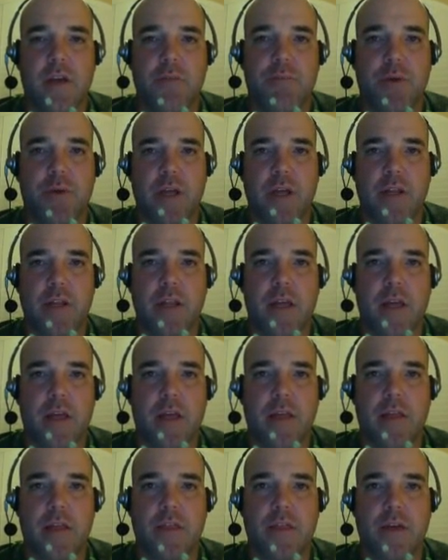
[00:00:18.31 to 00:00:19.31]
but
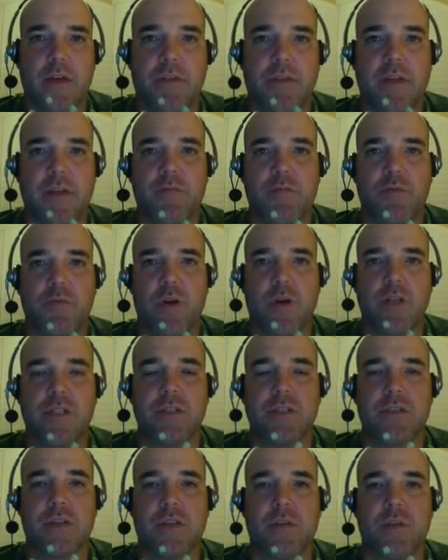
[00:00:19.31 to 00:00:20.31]
I've had some
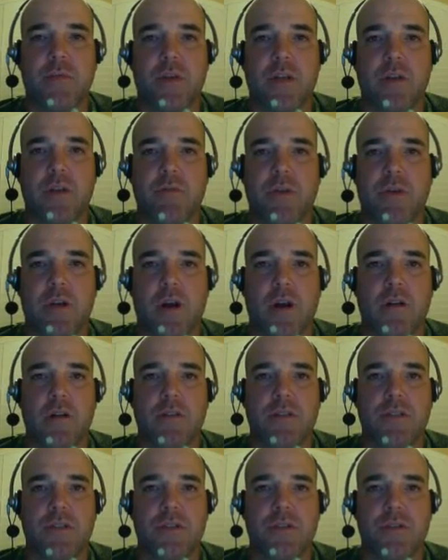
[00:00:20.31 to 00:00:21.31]
questions come in
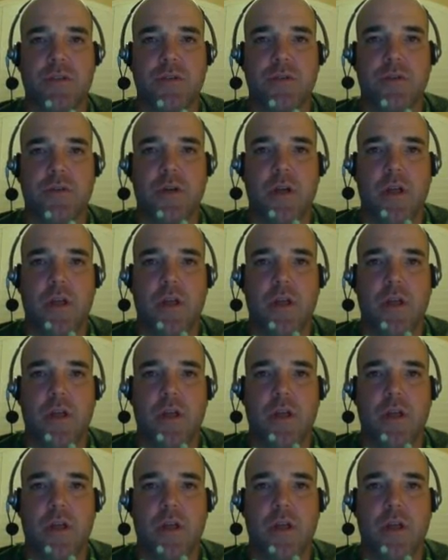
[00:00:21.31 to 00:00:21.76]
regards to